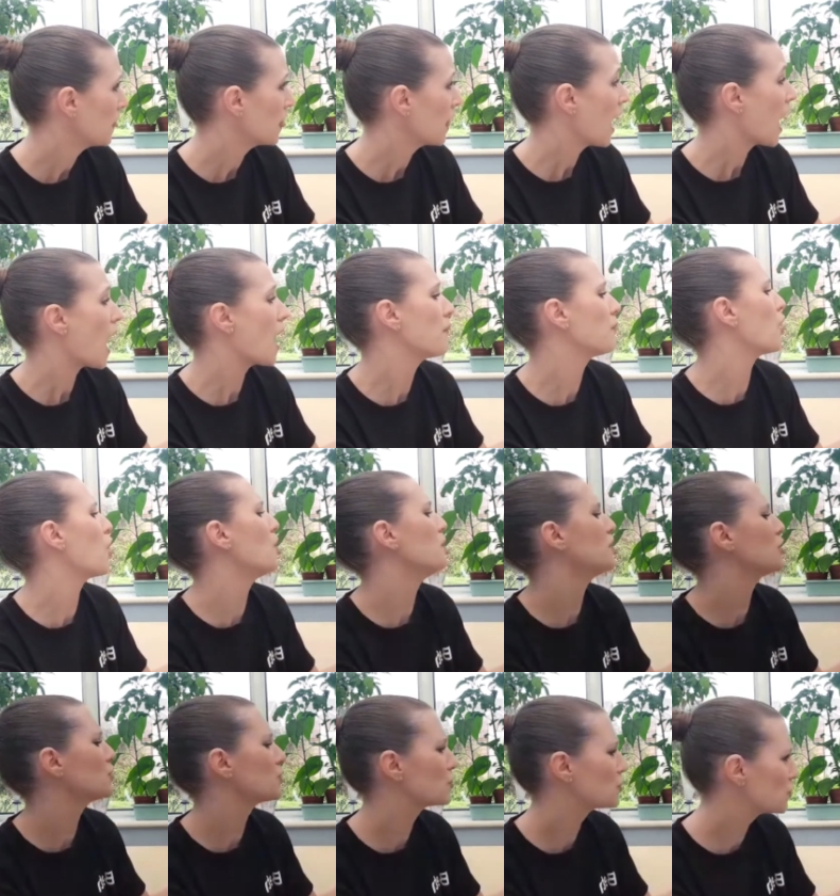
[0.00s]
I'm
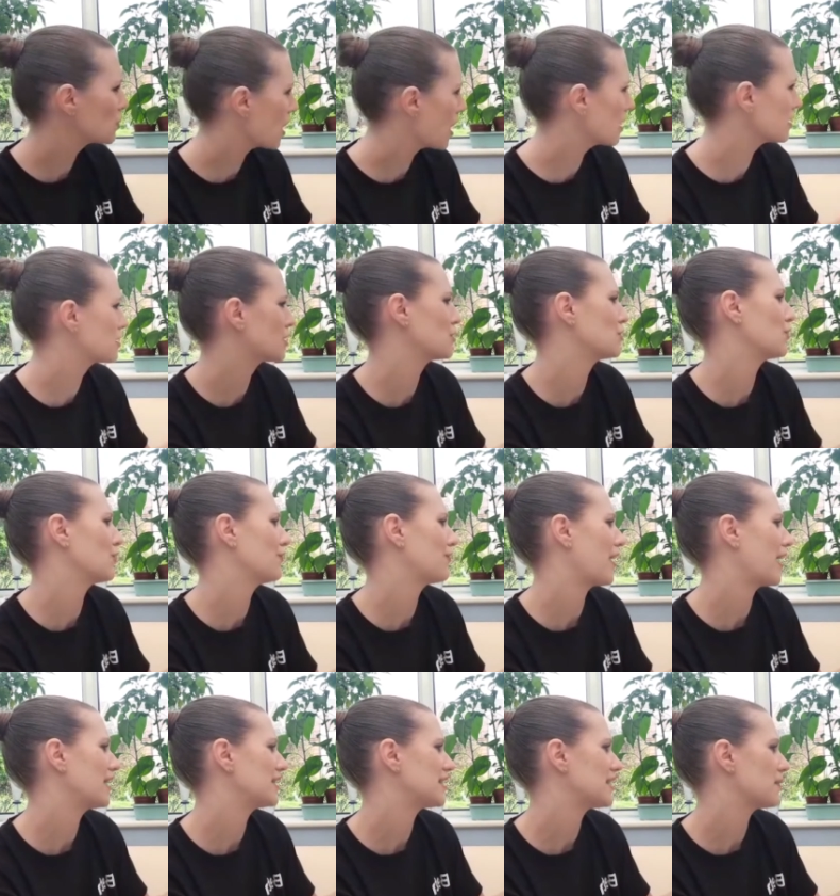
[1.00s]
almost certain you'll
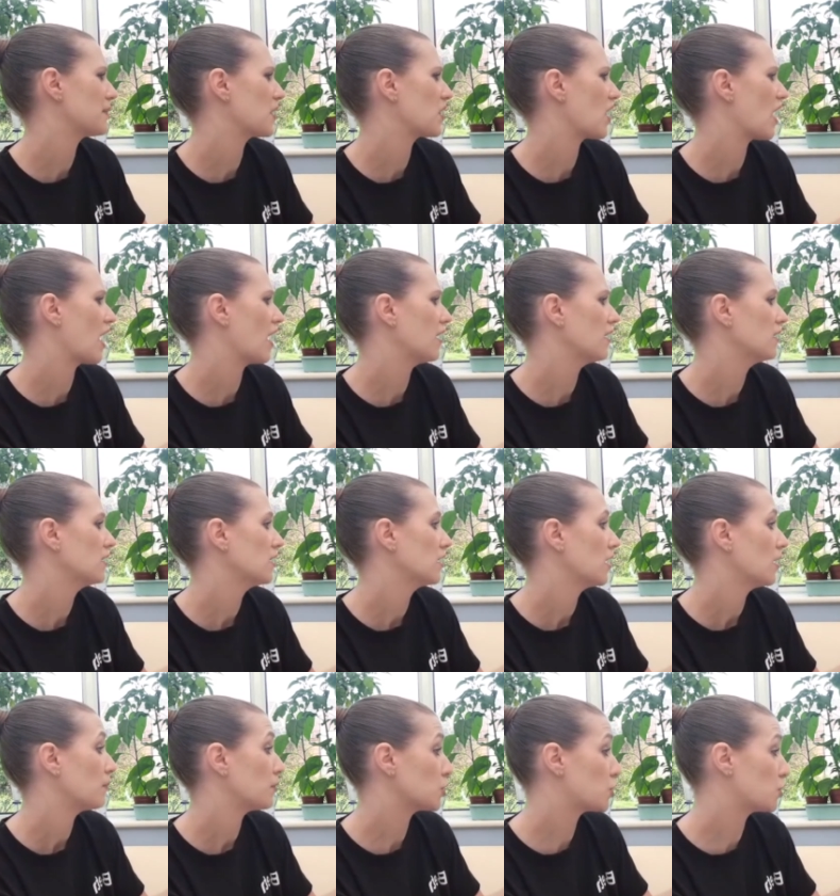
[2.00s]
find him in there,
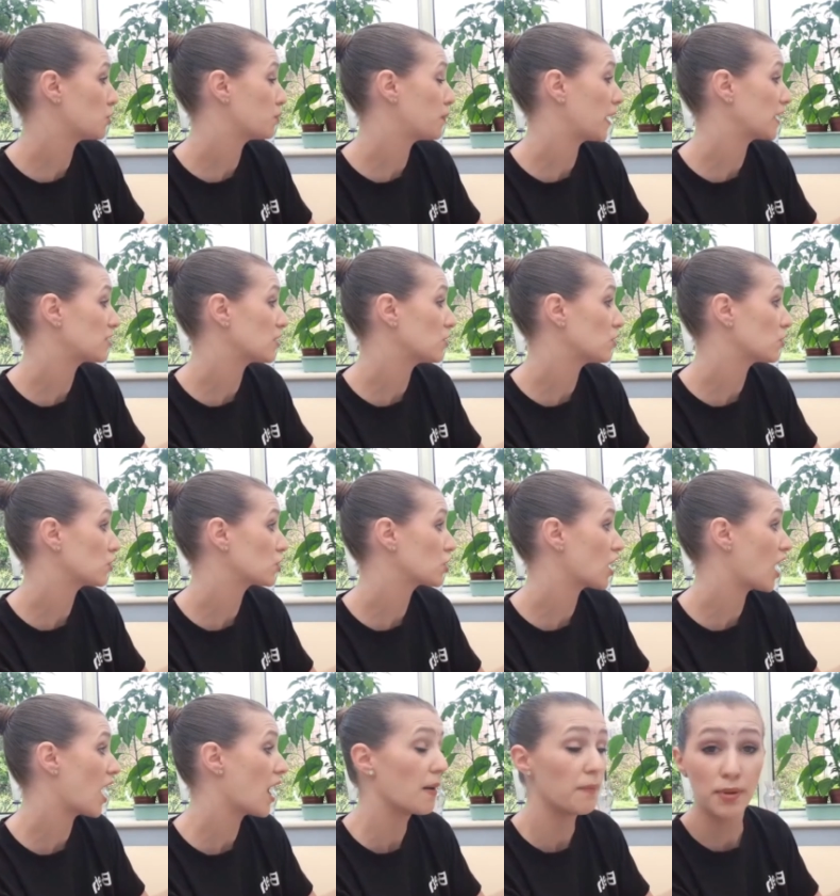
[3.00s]
but you'd better look
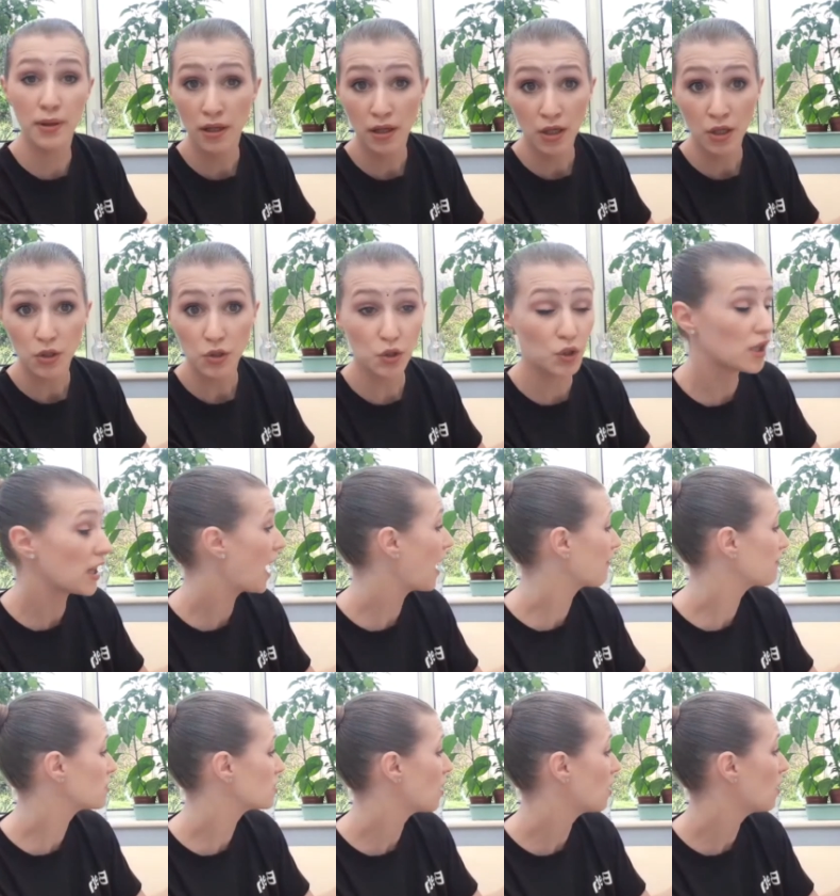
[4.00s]
sharp. You'll have
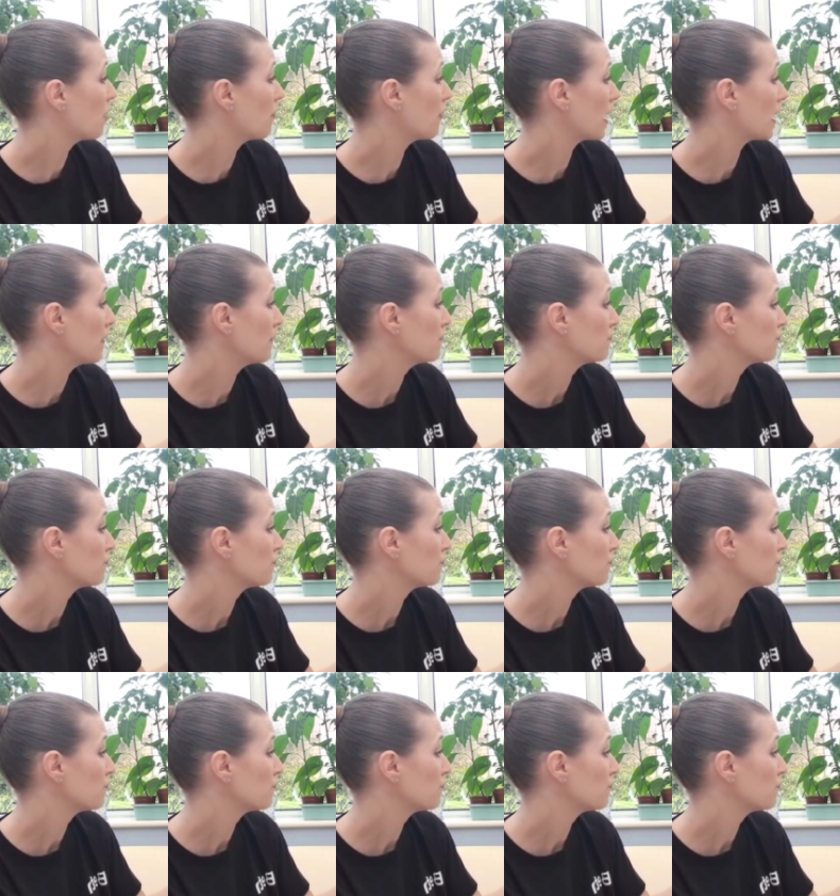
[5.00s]
to hurry.